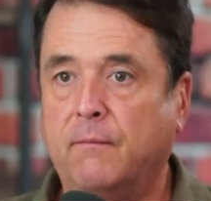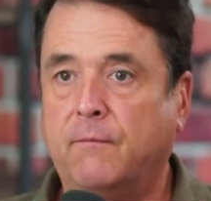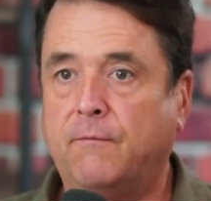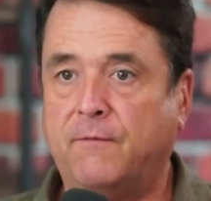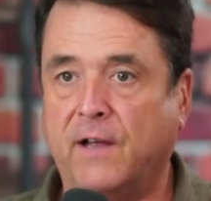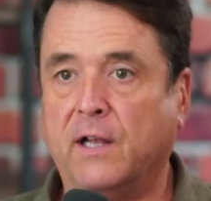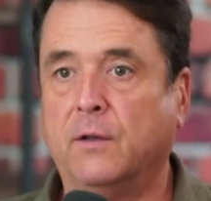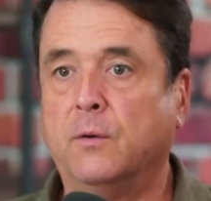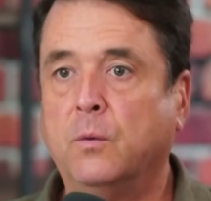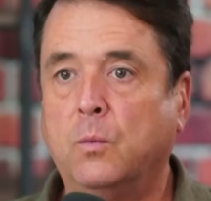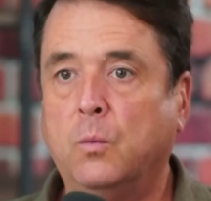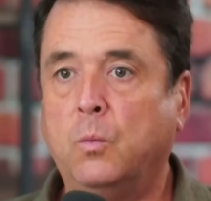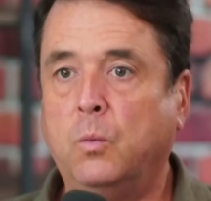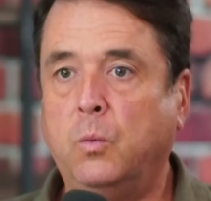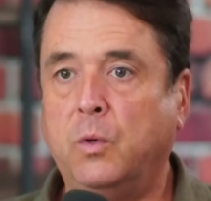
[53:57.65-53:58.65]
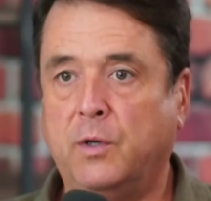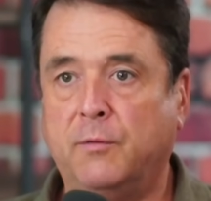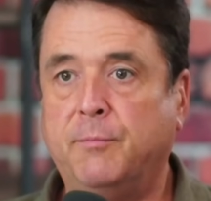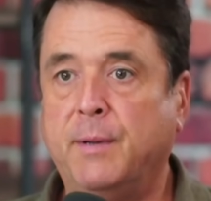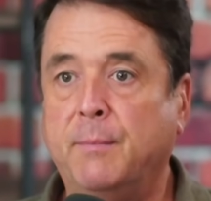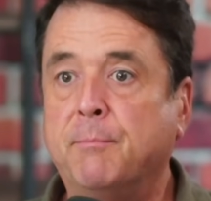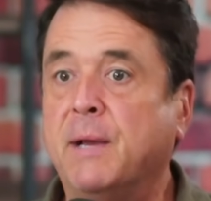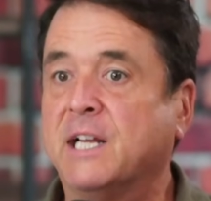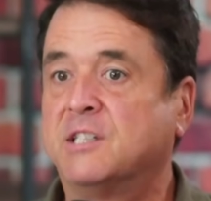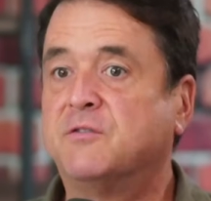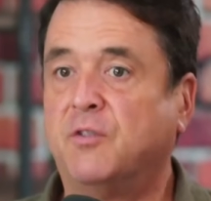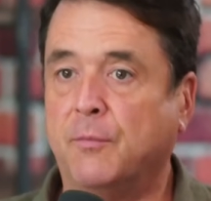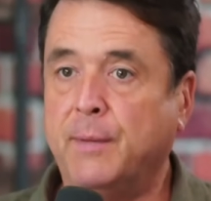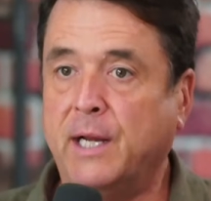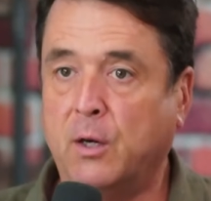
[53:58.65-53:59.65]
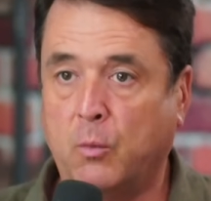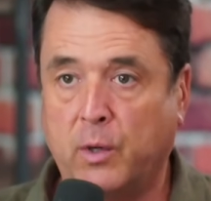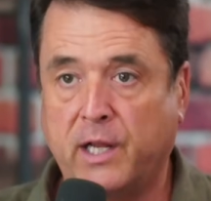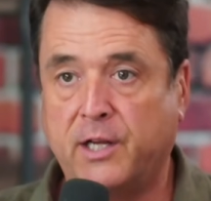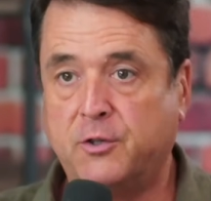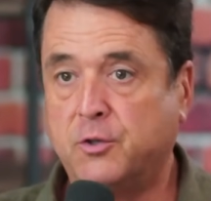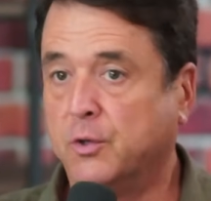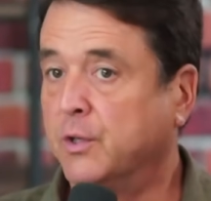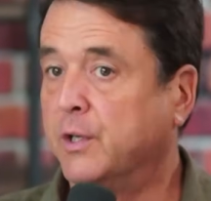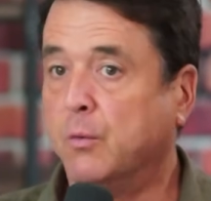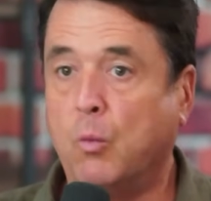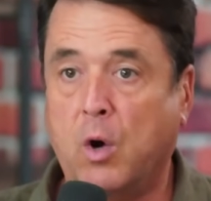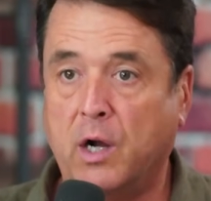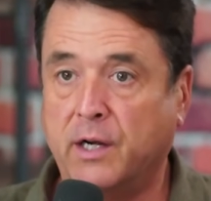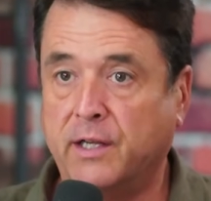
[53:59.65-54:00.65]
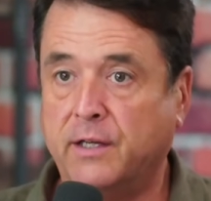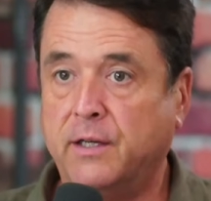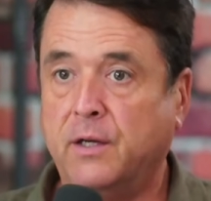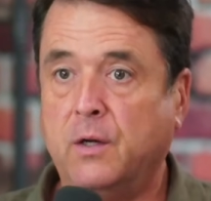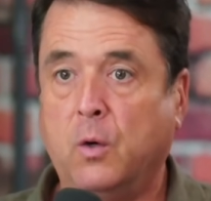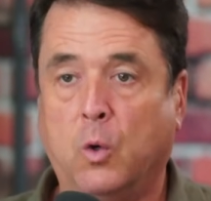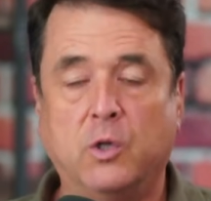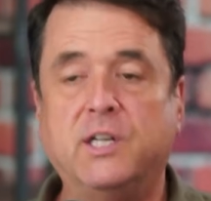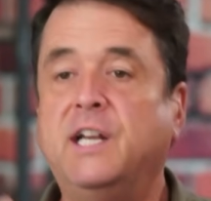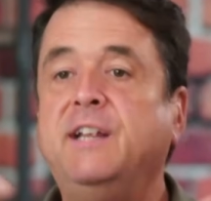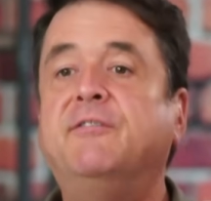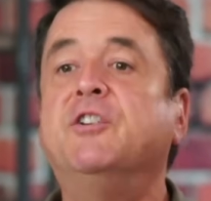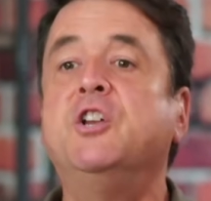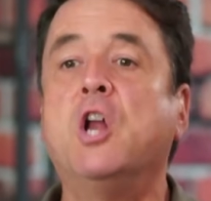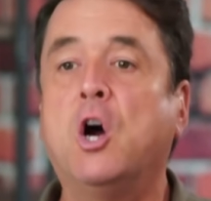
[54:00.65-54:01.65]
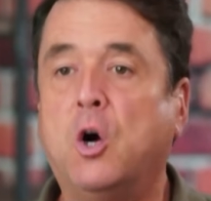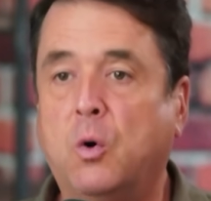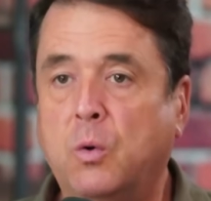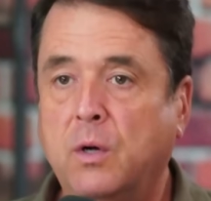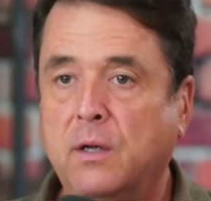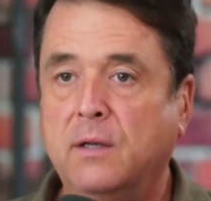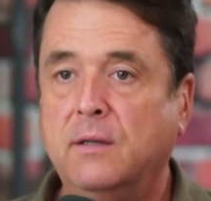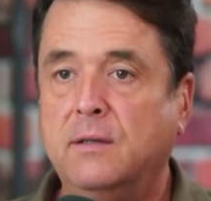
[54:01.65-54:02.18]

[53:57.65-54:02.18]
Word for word: felt would have been best for me or what I truly wanted right. or didn't even know.